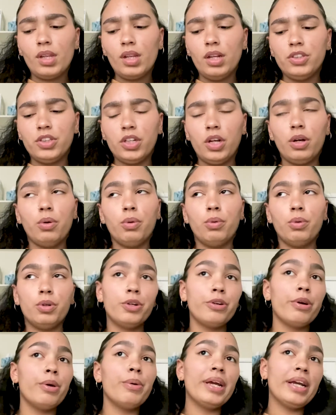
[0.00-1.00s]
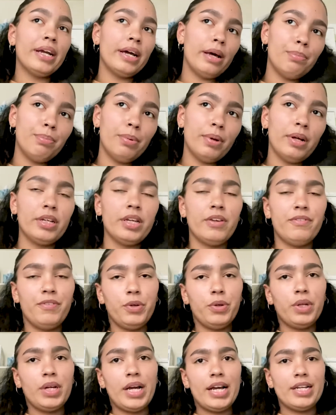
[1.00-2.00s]
So growing up, I'll give
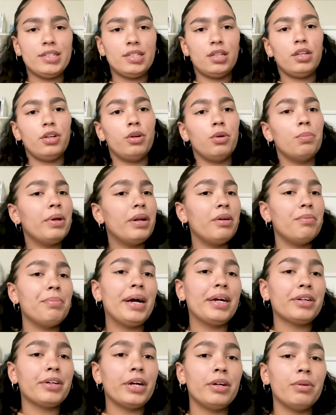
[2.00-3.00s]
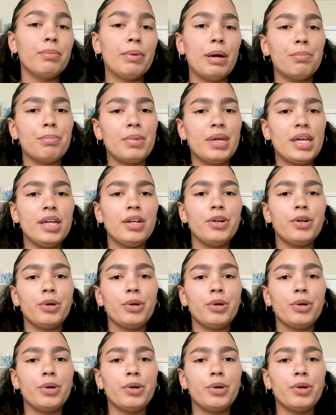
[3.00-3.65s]
you guys a little bit of background about me.